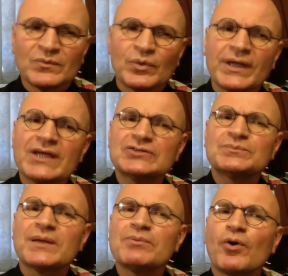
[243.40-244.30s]
We as
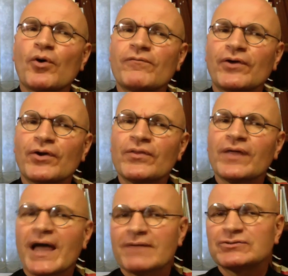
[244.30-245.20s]
people of
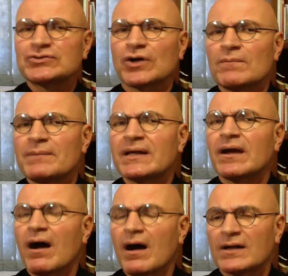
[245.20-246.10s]
Earth have to start
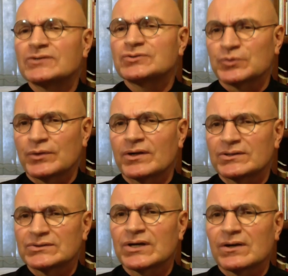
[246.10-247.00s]
being honest with
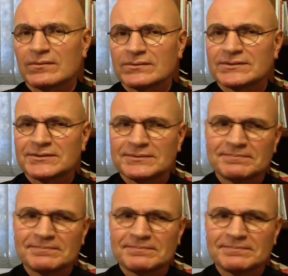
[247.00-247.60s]
ourselves.